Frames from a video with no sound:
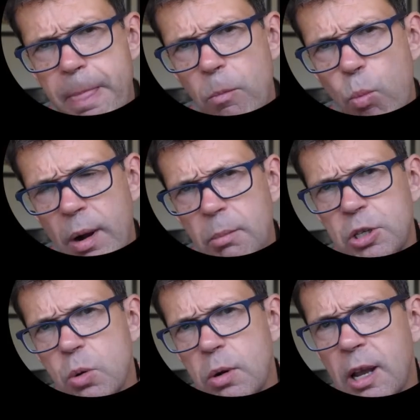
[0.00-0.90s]
when I was
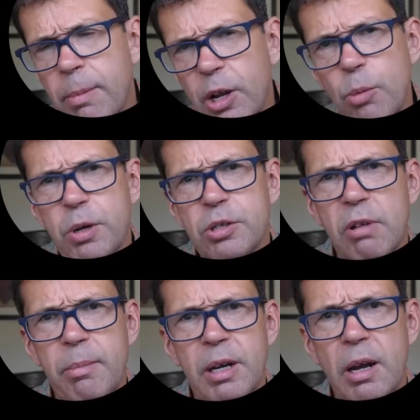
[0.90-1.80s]
talking about openers
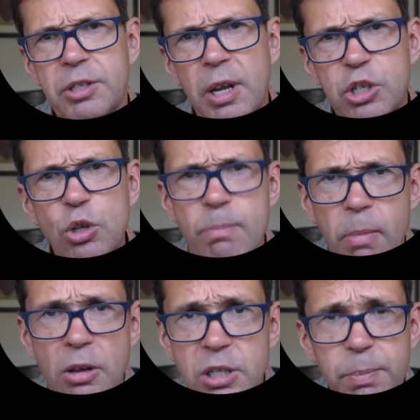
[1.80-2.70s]
rebid, I said you
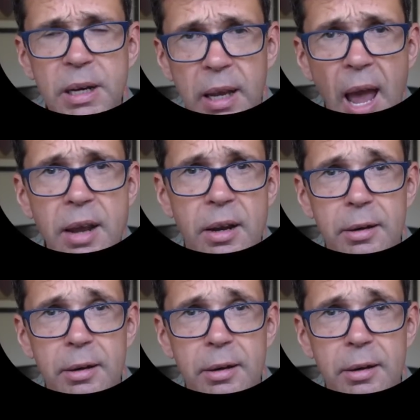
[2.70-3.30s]
must bid again.